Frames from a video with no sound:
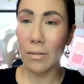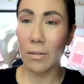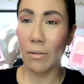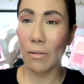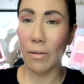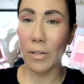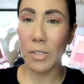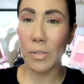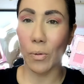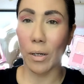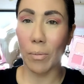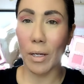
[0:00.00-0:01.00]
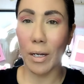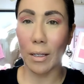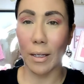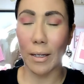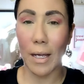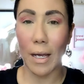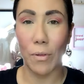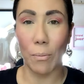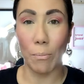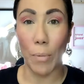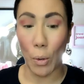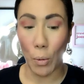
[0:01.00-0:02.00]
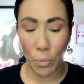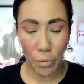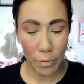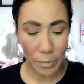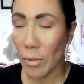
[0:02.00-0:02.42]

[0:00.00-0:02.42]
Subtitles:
to this one. I'm kind of glad to have them both.